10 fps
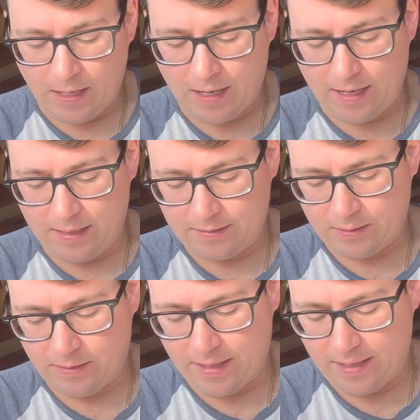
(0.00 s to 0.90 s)
all right
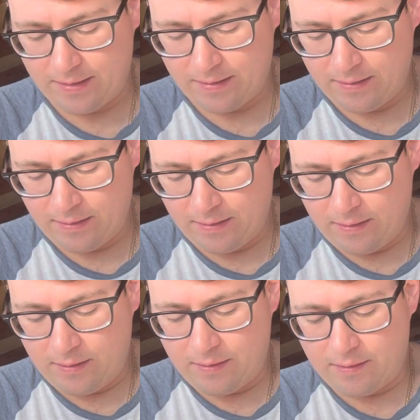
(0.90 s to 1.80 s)
so then
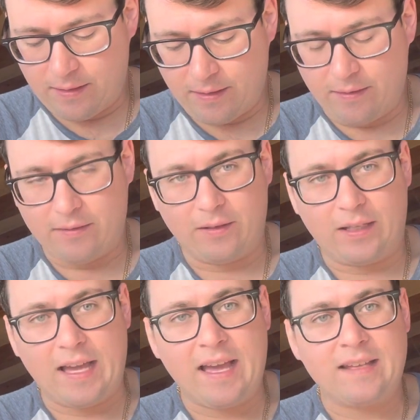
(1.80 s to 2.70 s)
the the
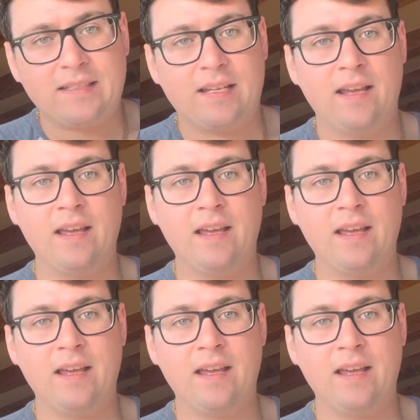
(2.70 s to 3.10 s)
last